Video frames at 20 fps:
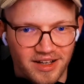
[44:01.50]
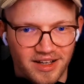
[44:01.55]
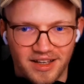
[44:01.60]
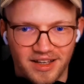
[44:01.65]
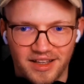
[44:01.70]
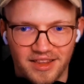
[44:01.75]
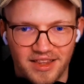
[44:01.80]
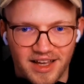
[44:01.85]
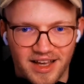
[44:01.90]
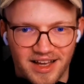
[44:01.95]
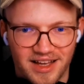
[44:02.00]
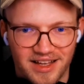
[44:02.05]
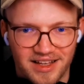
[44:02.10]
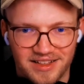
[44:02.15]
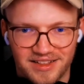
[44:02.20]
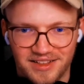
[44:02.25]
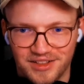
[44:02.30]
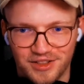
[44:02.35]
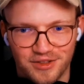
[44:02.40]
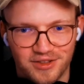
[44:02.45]
that
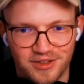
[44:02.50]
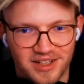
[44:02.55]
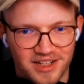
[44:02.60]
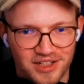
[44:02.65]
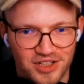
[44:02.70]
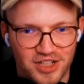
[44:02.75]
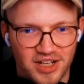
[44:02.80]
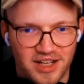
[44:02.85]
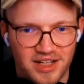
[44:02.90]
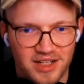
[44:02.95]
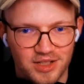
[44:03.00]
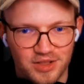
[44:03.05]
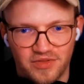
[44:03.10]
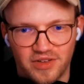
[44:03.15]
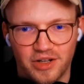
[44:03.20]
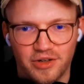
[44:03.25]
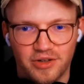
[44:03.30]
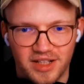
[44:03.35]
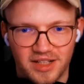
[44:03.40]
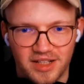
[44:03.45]
you can change
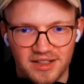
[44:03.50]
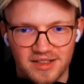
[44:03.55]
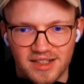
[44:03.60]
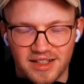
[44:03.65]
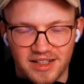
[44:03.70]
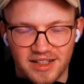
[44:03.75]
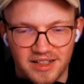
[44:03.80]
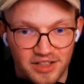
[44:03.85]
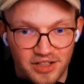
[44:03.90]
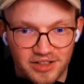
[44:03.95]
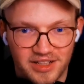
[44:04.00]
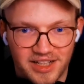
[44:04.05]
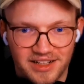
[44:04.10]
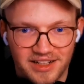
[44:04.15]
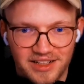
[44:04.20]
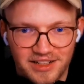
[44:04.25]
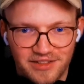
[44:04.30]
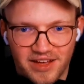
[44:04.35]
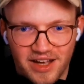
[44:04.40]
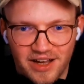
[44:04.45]
very easily. And you can
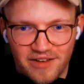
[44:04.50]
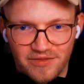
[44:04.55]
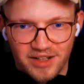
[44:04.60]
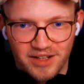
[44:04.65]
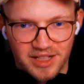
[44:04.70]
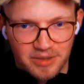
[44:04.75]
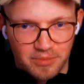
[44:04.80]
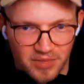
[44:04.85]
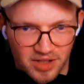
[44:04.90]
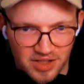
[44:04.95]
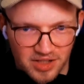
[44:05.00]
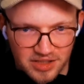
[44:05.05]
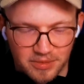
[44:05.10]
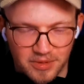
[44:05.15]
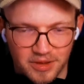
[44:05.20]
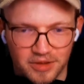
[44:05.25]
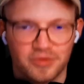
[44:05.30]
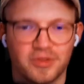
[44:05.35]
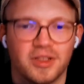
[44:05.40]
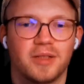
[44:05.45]
even have like multiple
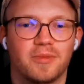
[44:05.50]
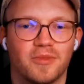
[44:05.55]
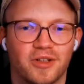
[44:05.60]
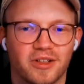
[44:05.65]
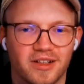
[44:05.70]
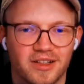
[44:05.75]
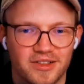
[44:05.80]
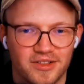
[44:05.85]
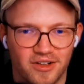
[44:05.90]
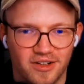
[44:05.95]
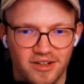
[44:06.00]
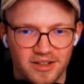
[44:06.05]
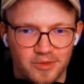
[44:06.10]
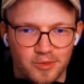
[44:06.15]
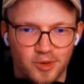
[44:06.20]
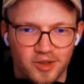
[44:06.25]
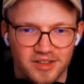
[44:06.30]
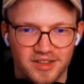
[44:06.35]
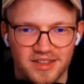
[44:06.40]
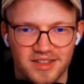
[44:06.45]
read models all at
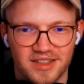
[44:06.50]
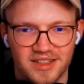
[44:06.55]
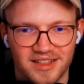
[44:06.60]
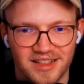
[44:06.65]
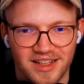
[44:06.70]
once.